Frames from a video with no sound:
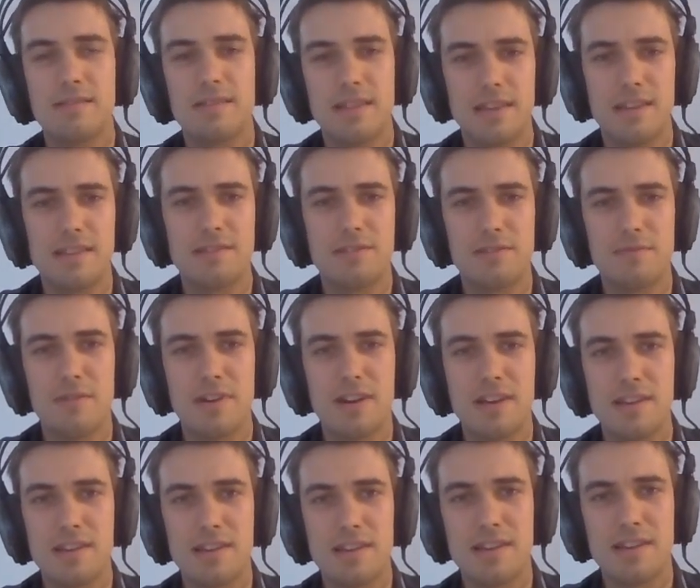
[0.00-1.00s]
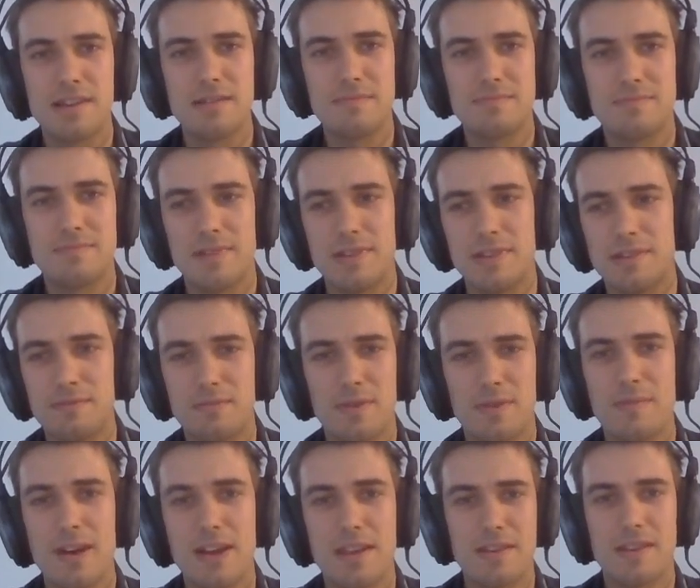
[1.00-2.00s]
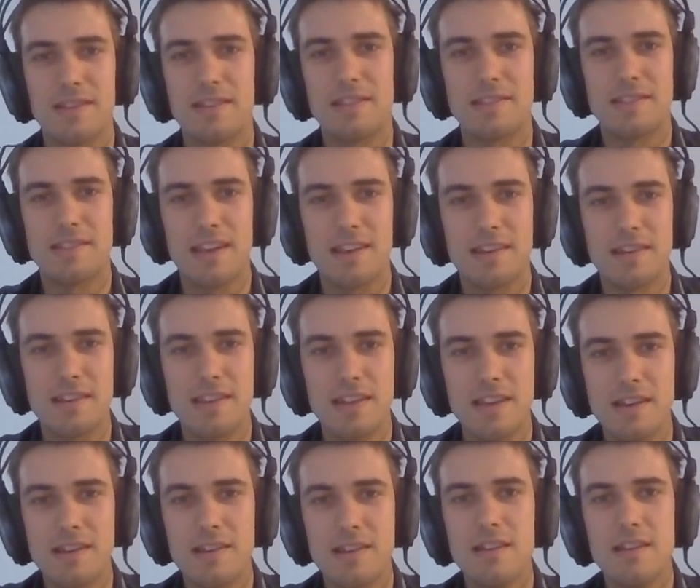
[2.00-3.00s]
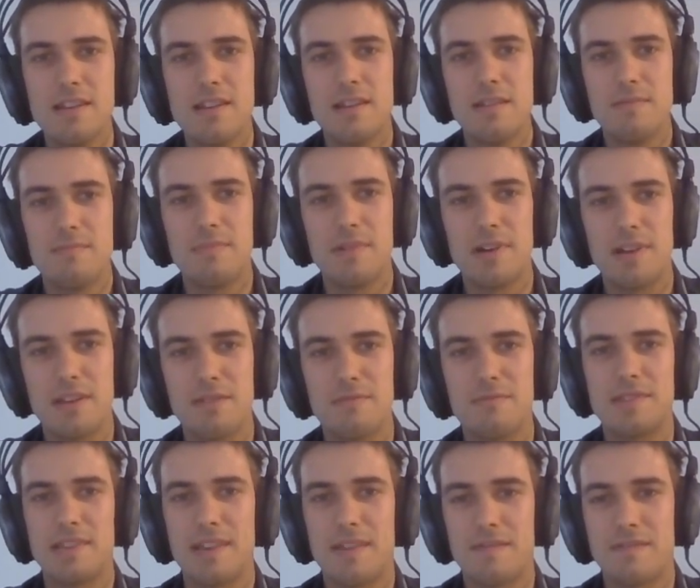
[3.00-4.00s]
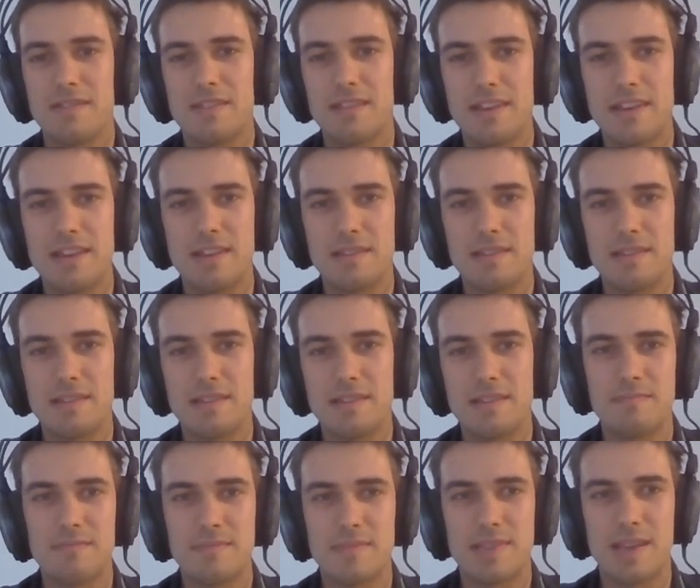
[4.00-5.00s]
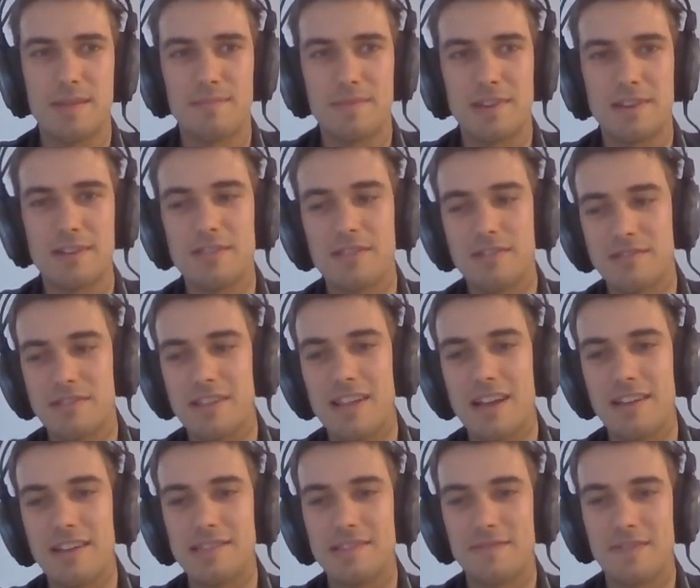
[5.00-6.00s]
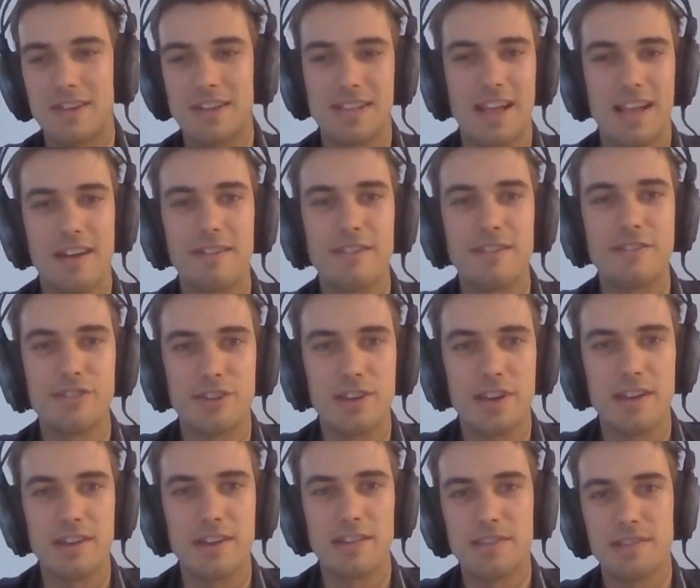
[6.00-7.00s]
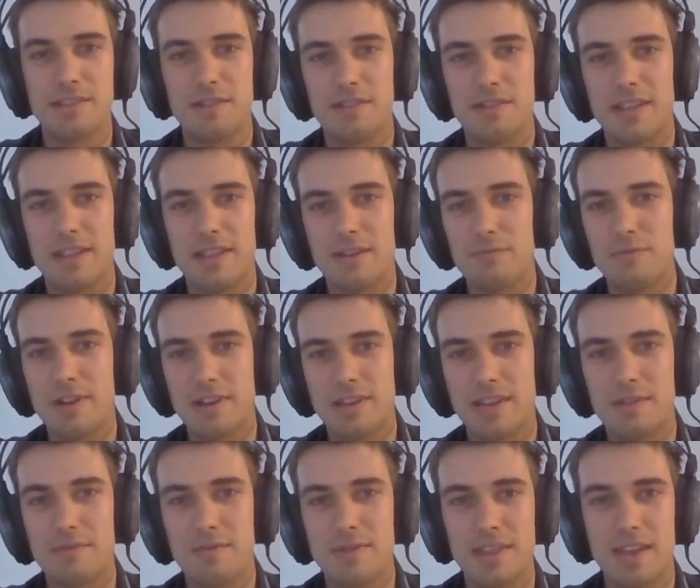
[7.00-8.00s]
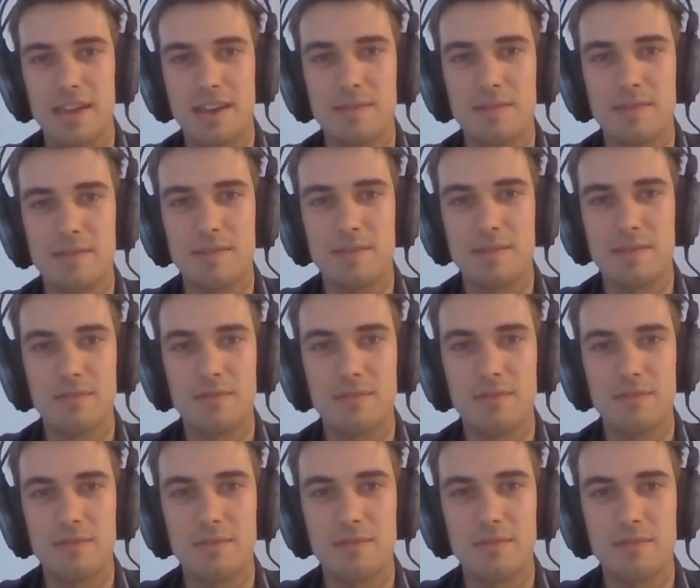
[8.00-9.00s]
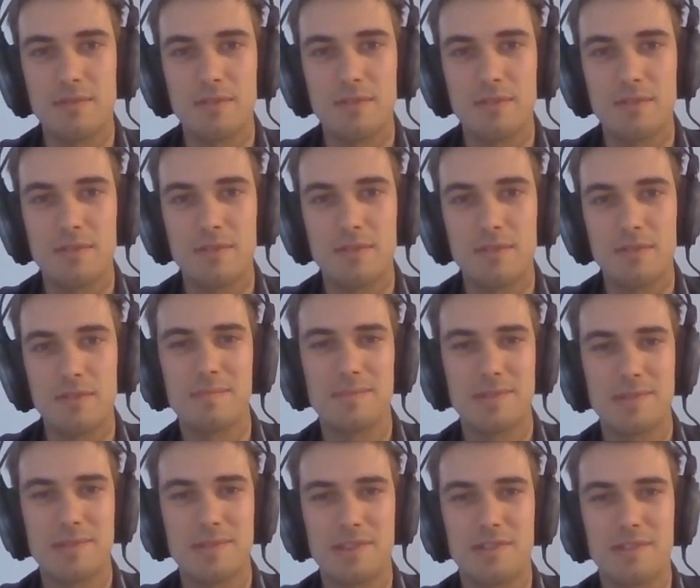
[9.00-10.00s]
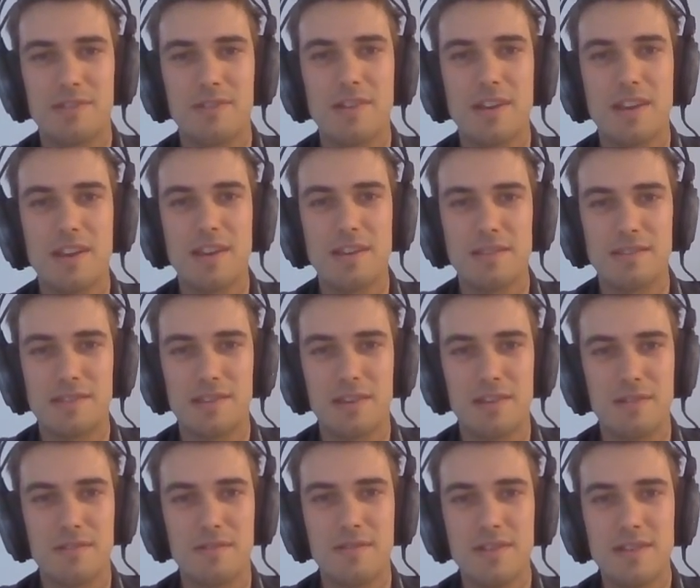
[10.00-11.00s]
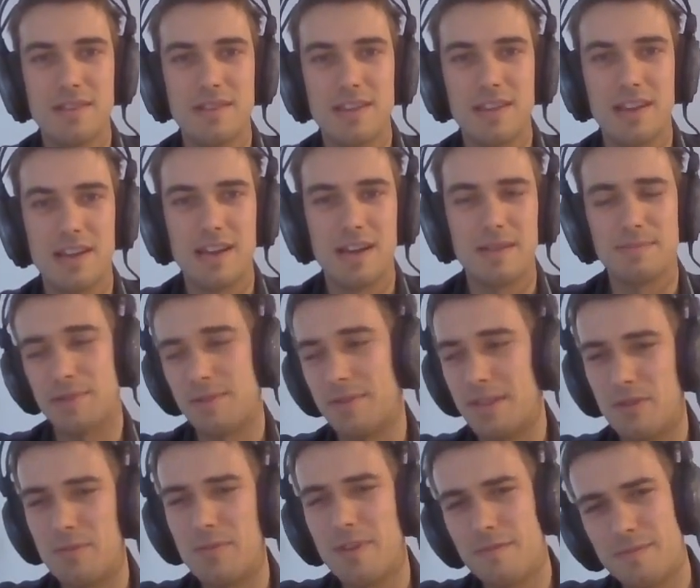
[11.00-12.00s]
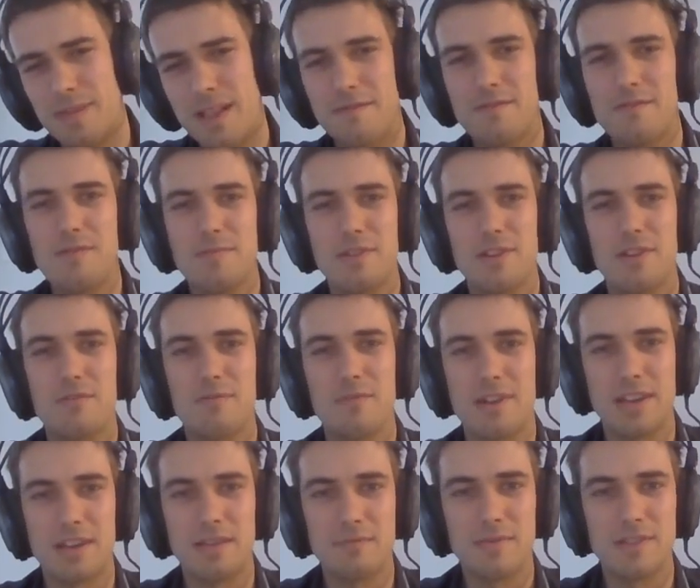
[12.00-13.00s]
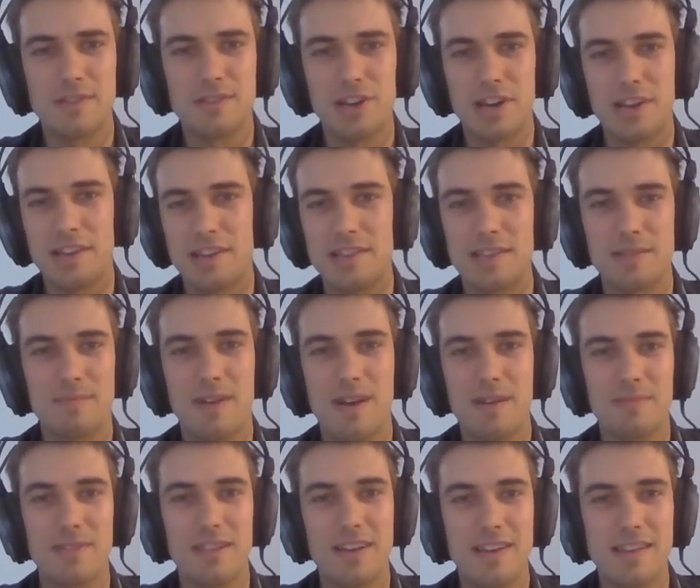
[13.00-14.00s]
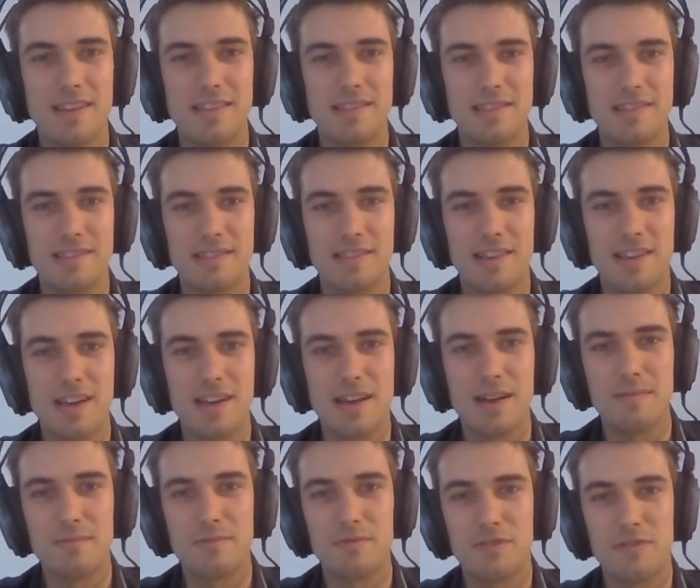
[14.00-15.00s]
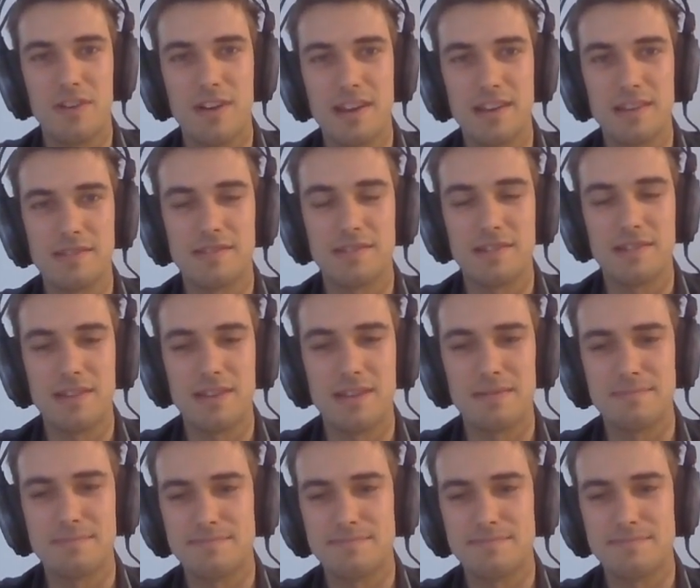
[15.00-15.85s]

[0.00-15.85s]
as we might understand it here, but it was definitely something along the lines of a cloud engineer. So like working with AWS, maybe DevOps thrown in. So a little bit of platform, working with Jenkins pipelines, trying to